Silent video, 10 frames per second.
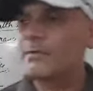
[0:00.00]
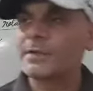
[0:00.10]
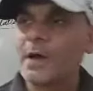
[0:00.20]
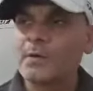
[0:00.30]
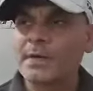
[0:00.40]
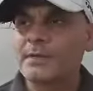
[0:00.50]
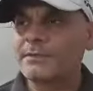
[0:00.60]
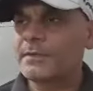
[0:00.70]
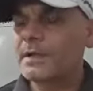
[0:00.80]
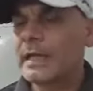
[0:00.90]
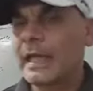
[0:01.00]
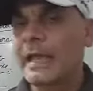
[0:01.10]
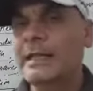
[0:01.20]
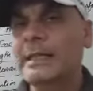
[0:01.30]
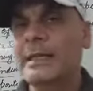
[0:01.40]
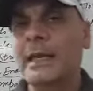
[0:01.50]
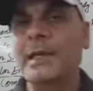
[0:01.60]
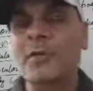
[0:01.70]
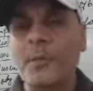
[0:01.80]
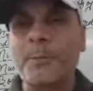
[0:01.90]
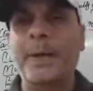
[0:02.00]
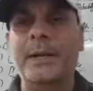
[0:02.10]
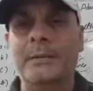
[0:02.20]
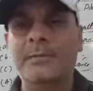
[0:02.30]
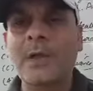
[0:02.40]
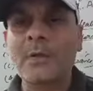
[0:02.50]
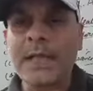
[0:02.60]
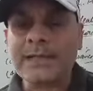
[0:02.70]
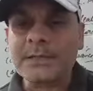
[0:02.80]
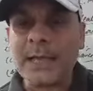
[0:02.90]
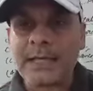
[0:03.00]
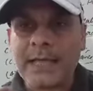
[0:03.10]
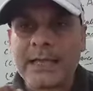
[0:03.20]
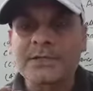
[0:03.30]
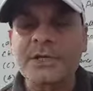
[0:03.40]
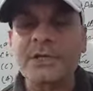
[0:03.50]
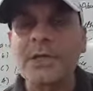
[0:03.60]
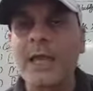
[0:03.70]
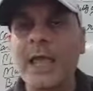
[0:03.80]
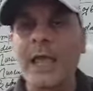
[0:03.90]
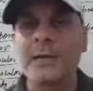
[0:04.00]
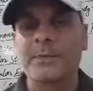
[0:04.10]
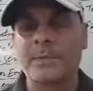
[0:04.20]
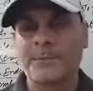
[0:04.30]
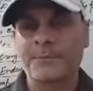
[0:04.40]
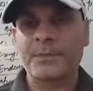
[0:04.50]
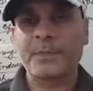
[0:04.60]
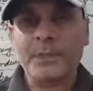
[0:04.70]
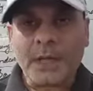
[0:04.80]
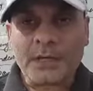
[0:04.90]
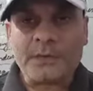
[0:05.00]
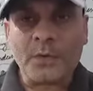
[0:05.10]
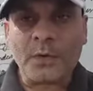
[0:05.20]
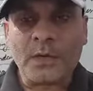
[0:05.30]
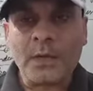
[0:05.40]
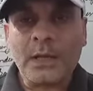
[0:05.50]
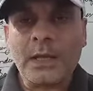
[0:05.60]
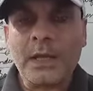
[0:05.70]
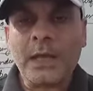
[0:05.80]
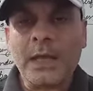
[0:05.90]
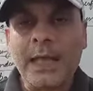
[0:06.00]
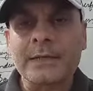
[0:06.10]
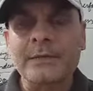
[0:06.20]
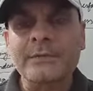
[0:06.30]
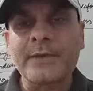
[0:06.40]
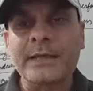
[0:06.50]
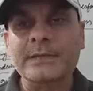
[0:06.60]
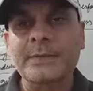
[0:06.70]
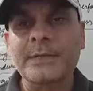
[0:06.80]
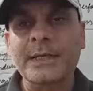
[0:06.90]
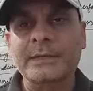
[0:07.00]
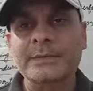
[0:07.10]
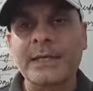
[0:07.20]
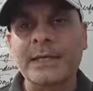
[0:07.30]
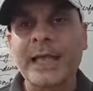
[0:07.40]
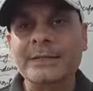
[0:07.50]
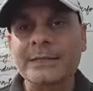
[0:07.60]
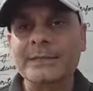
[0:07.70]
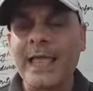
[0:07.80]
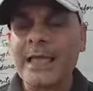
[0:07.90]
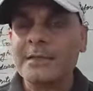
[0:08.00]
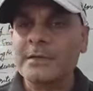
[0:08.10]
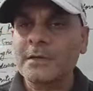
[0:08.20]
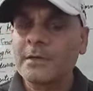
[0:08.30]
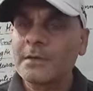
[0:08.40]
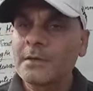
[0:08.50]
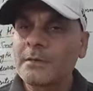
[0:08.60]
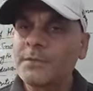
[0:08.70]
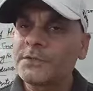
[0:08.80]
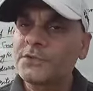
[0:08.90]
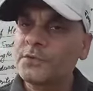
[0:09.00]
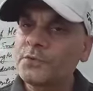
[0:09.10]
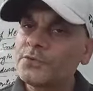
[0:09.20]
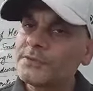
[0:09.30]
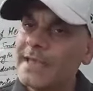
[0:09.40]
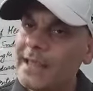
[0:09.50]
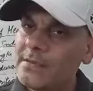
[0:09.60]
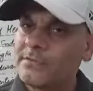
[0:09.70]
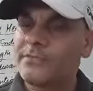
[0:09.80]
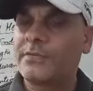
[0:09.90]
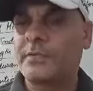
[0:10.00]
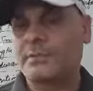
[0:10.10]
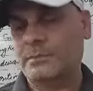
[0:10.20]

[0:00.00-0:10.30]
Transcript: without any equipment, without any external help, that is called active flexibility exercise. Exercise which you do self